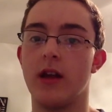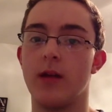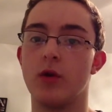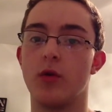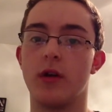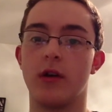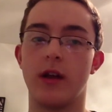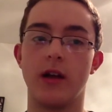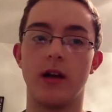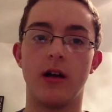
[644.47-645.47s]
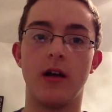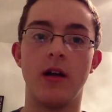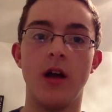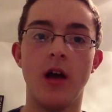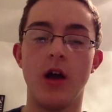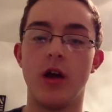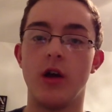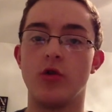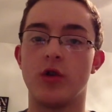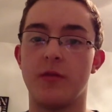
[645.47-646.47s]
I'm going on a
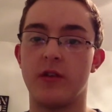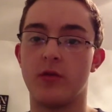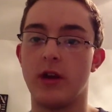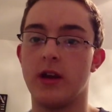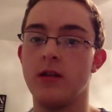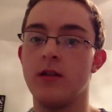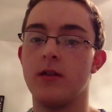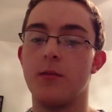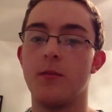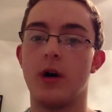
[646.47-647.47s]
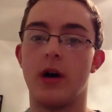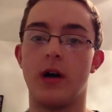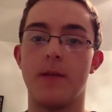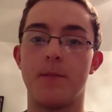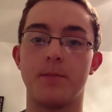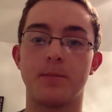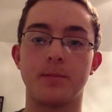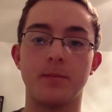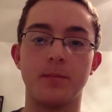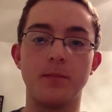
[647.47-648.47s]
trip this weekend, but
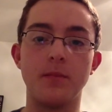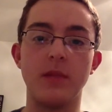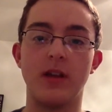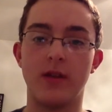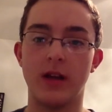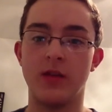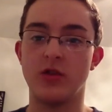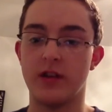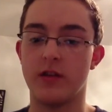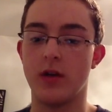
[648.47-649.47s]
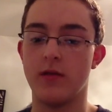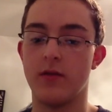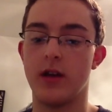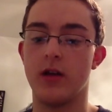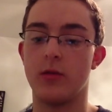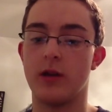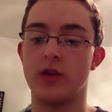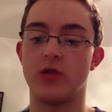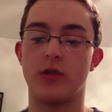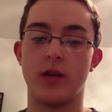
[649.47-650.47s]
if I get the chance to make a video, I'll make
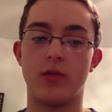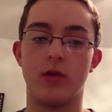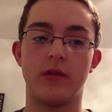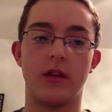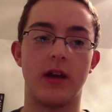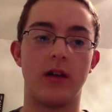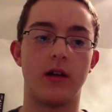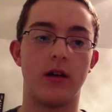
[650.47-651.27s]
sure that I post that